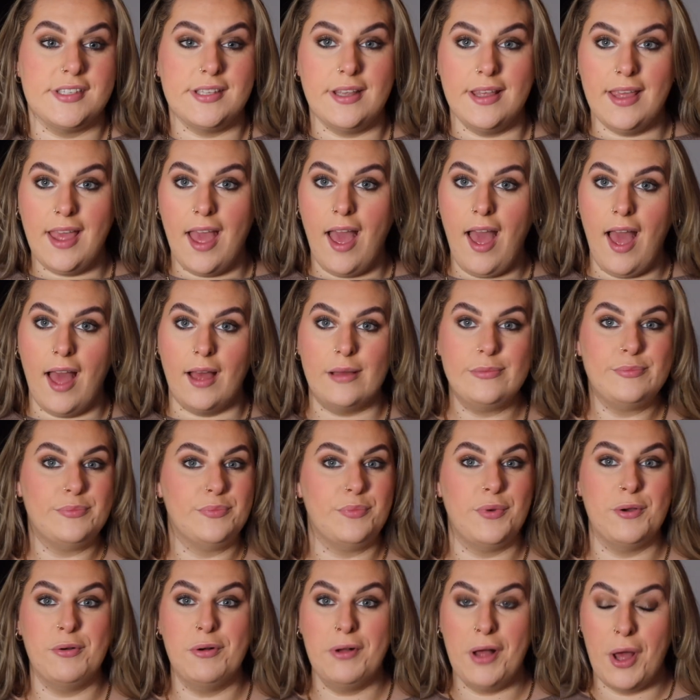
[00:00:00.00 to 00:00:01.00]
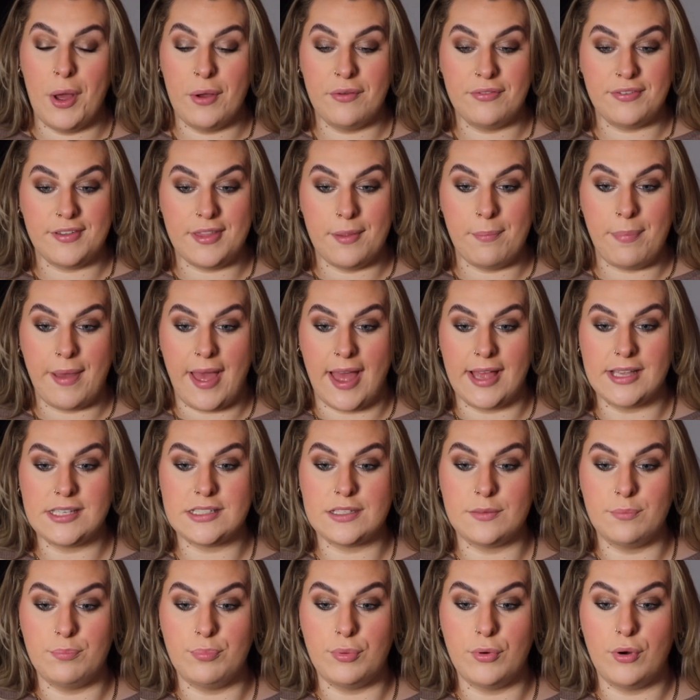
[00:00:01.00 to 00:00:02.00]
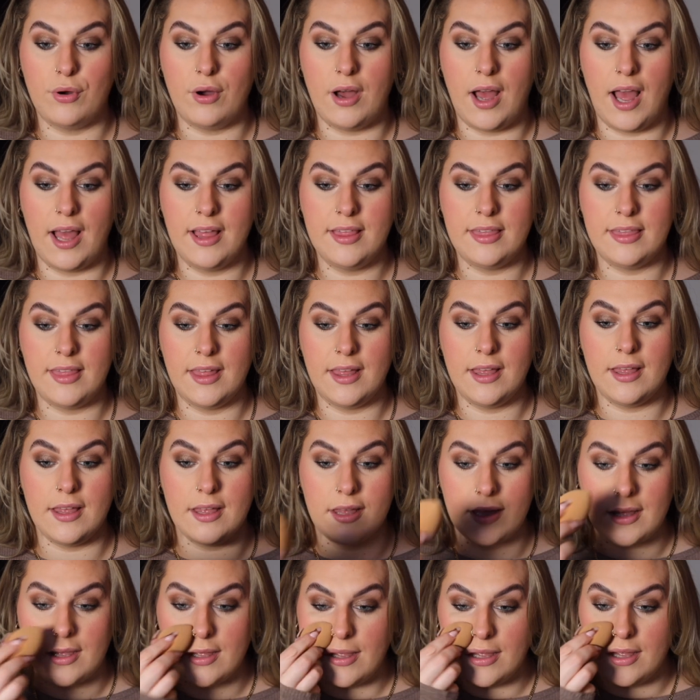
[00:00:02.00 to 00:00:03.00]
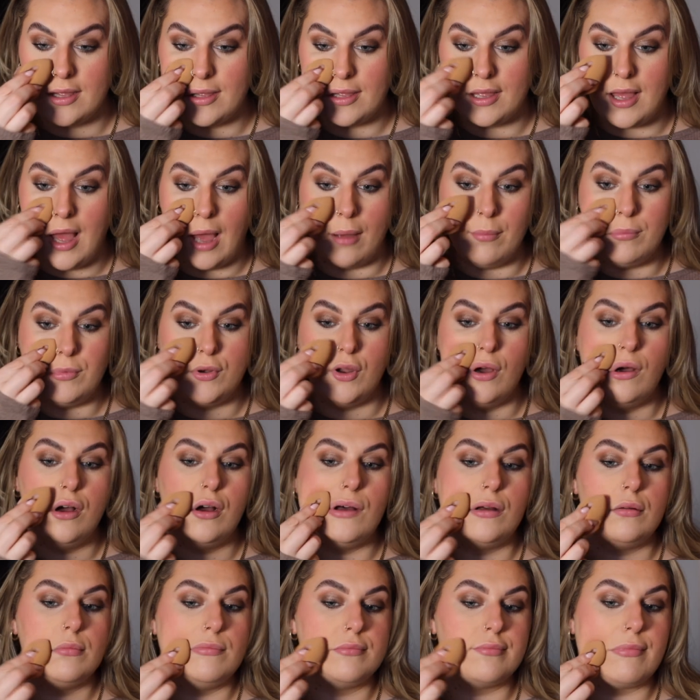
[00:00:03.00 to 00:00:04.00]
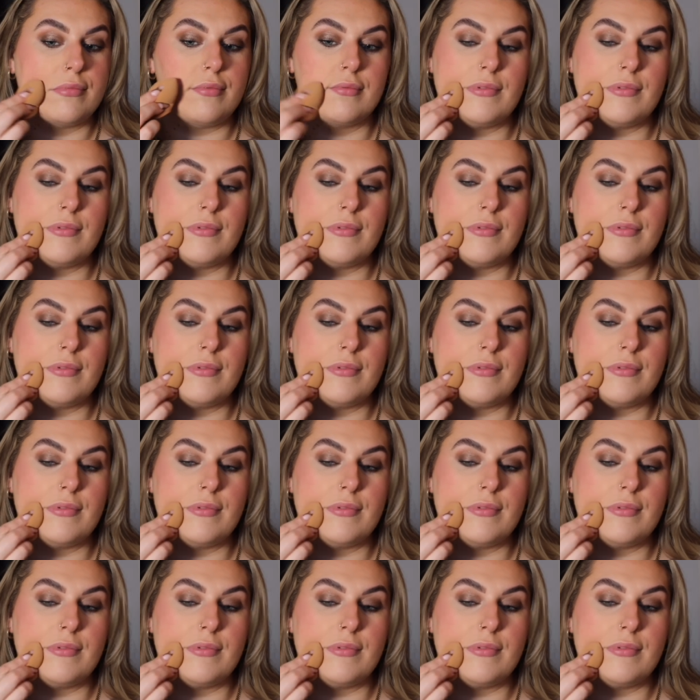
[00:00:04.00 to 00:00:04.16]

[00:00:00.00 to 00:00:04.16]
So yeah, we all hope for the best, but I think I'm not